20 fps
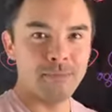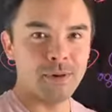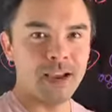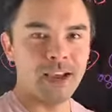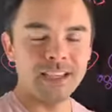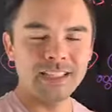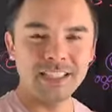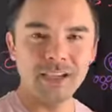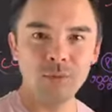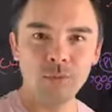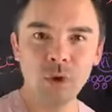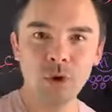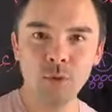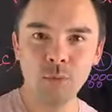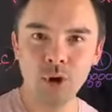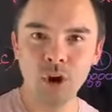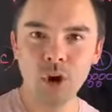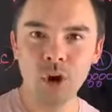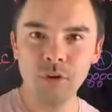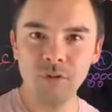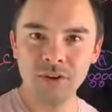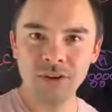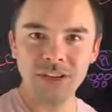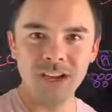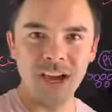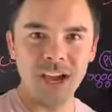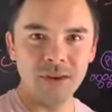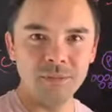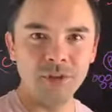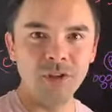Because it will work over
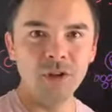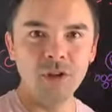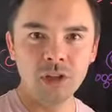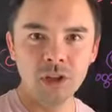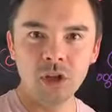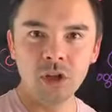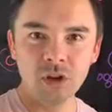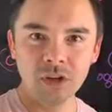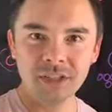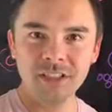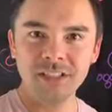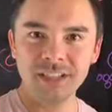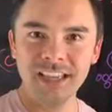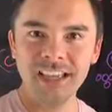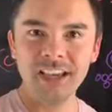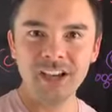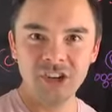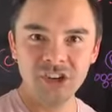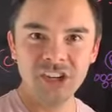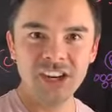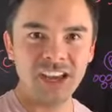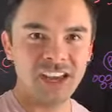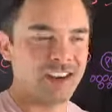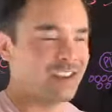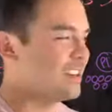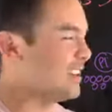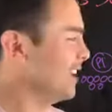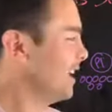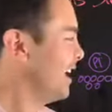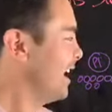time. You'll learn to get good at
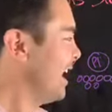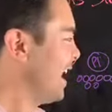it.